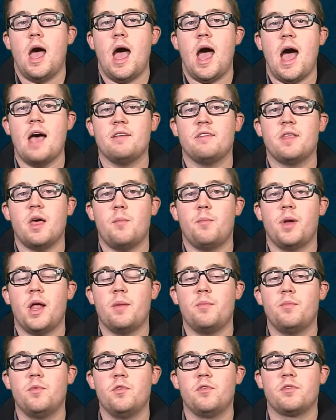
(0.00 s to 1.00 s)
As that blood
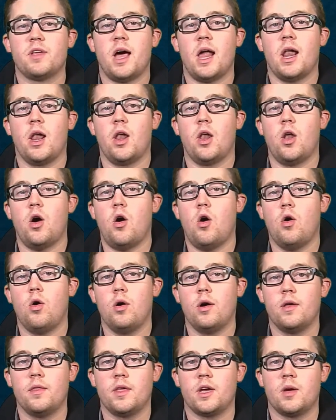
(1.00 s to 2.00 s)
moves along
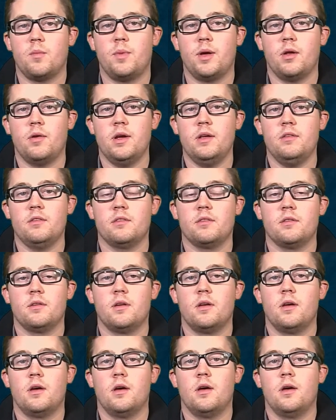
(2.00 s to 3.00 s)
the capillaries,
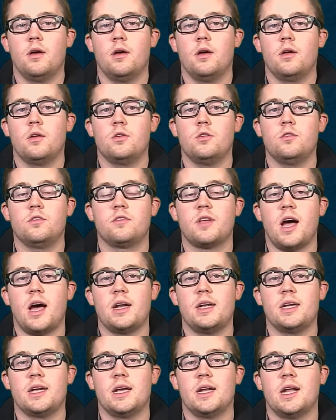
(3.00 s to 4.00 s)
you start
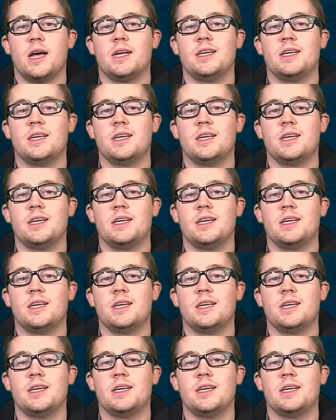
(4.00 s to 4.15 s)
to get a